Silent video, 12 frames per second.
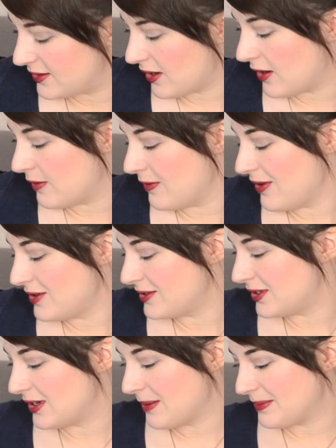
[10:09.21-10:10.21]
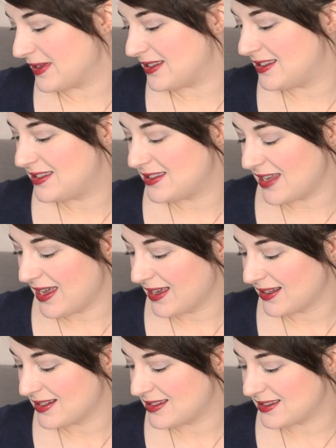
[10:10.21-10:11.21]
So we're on to number
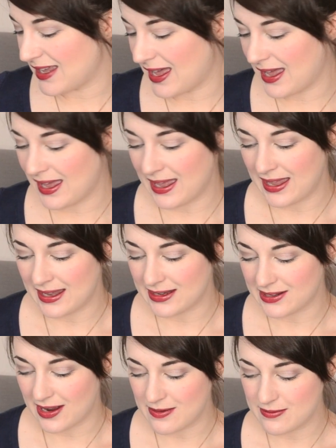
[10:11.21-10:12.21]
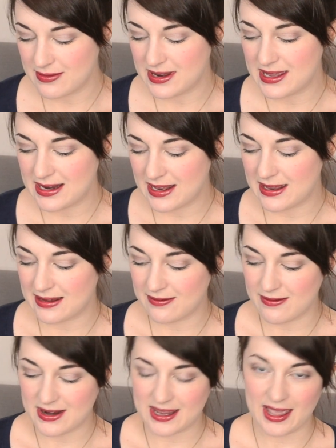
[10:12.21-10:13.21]
6, and I
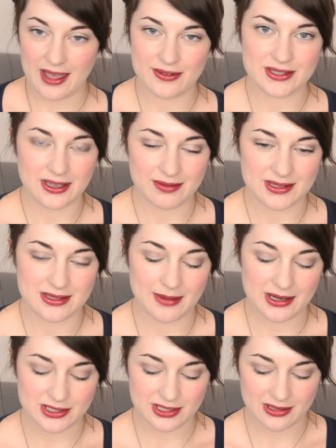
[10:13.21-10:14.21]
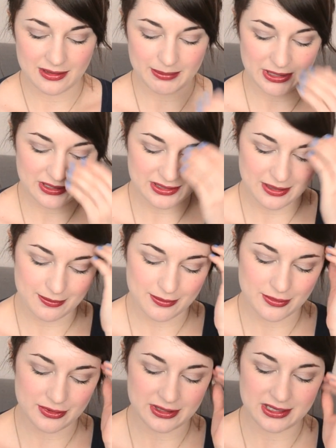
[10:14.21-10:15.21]
really have to give this a mention because I've
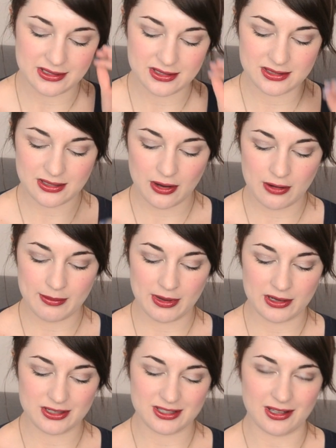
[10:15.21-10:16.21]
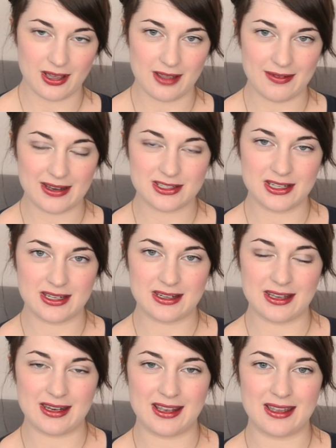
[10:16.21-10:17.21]
worn this so much that I've actually
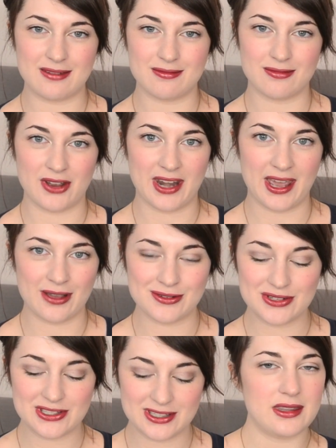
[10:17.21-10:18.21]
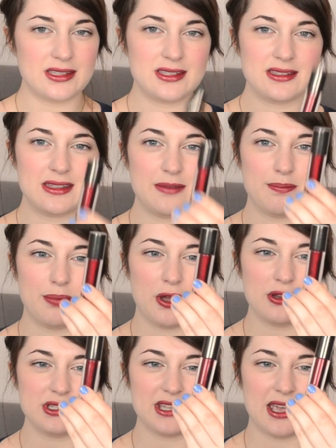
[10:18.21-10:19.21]
nearly run out. This is the
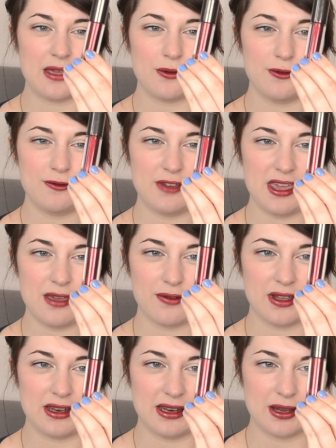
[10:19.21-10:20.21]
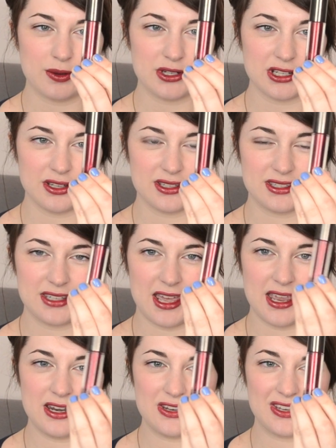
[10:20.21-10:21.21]
Beauté Liqui-Gel
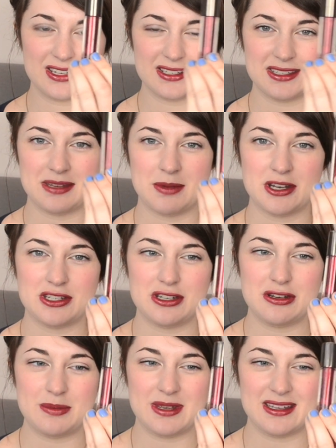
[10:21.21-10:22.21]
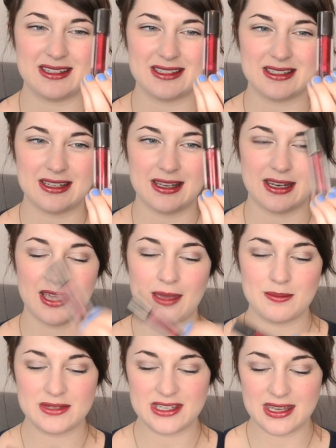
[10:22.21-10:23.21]
stain. You can see my tube is nearly
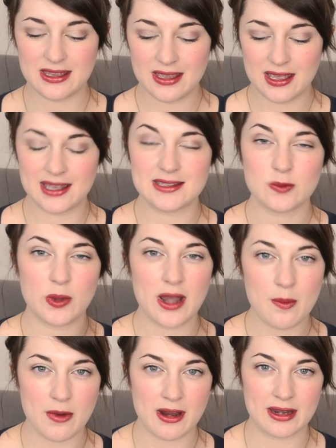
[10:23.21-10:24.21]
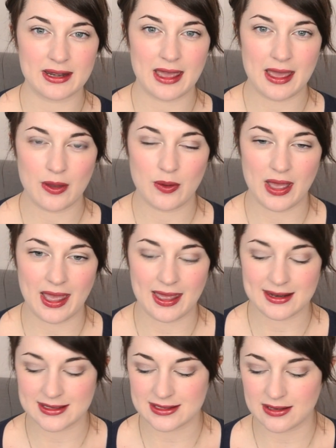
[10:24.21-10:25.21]
empty. It's what I'm wearing now,
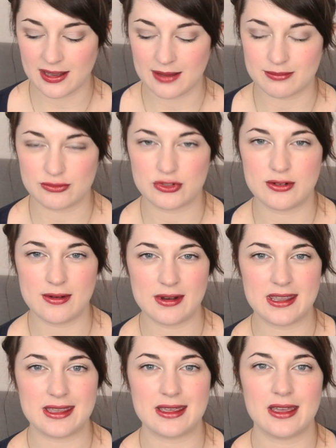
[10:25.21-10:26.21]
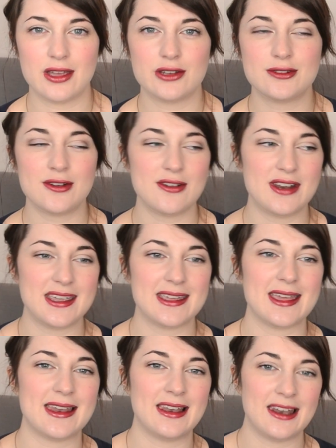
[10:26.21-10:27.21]
and I'm truly
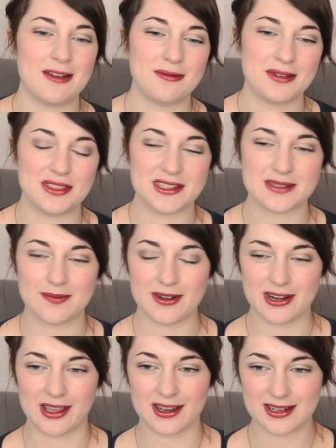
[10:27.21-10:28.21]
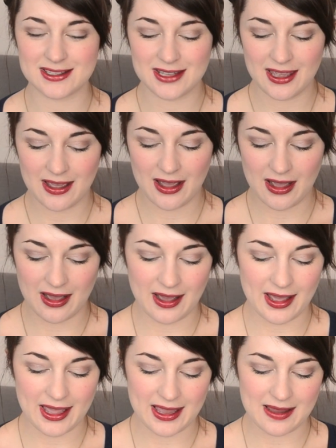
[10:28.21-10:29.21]
in love with this product.
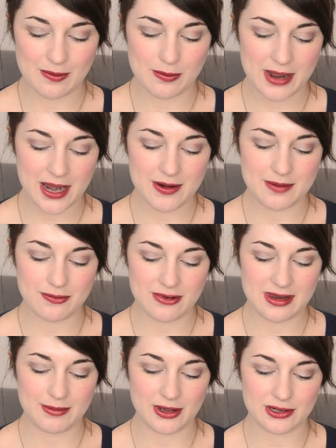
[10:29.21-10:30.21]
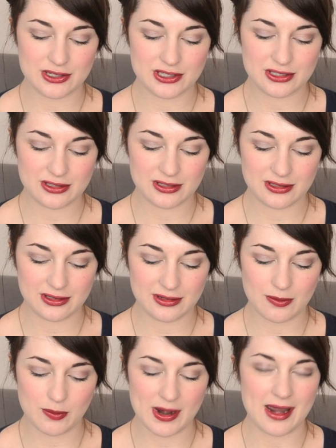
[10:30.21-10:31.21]
I wear it pretty much
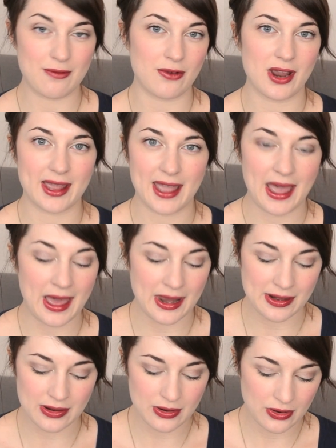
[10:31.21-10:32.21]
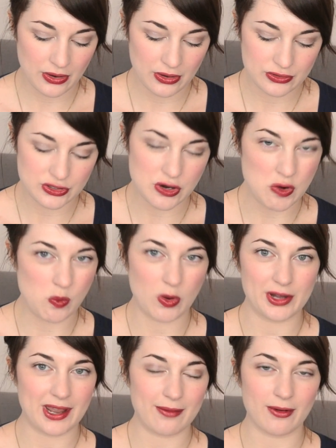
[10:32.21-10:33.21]
whenever I can, to
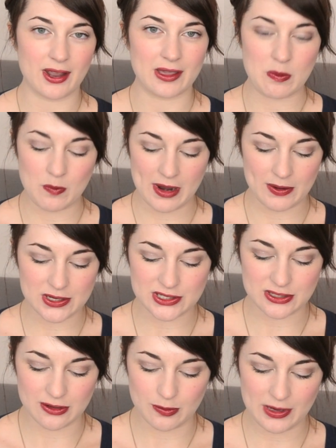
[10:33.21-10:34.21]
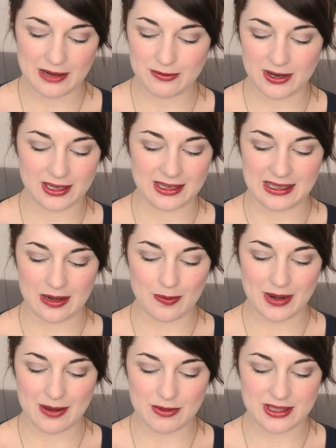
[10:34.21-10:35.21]
whatever I can wear it to, whatever I can get
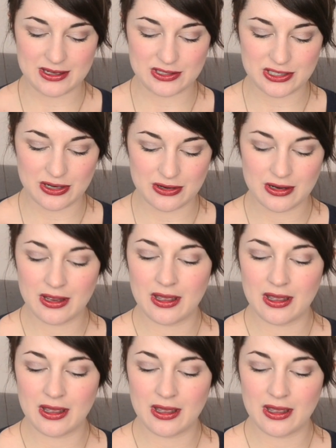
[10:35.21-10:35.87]
away with it to.